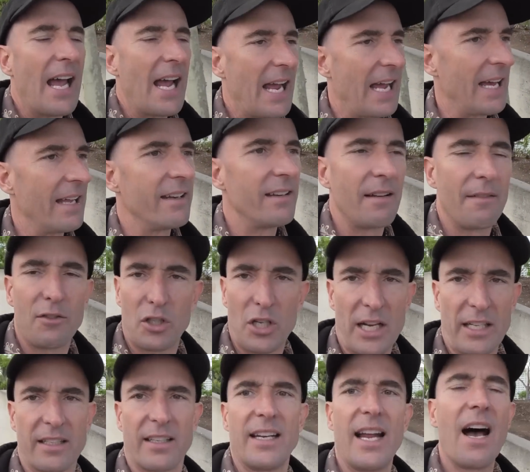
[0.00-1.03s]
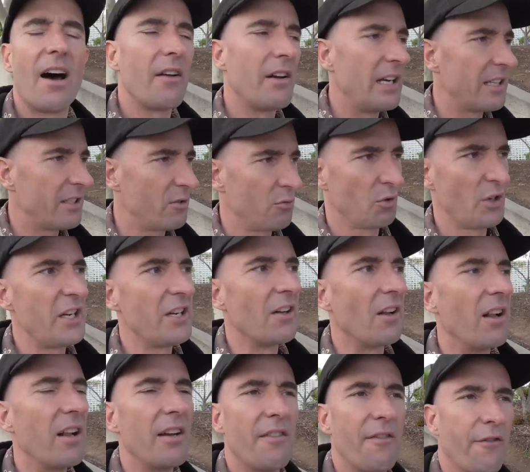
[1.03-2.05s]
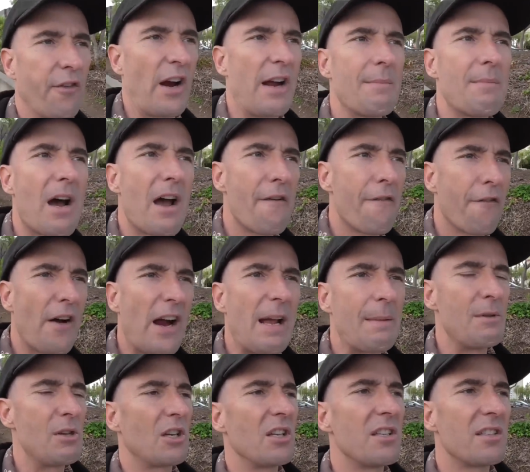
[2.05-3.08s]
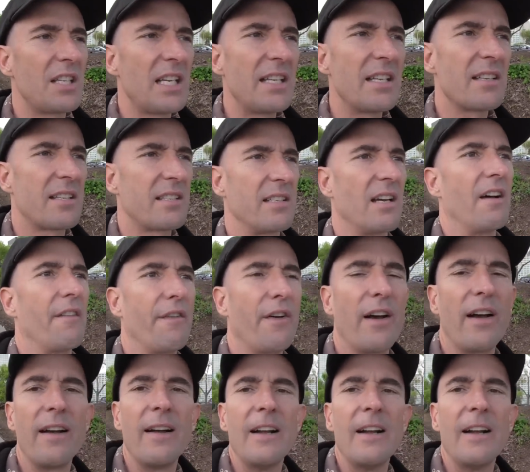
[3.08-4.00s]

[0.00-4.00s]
and checked it out, and it's real, frame by frame. You can see this stuff.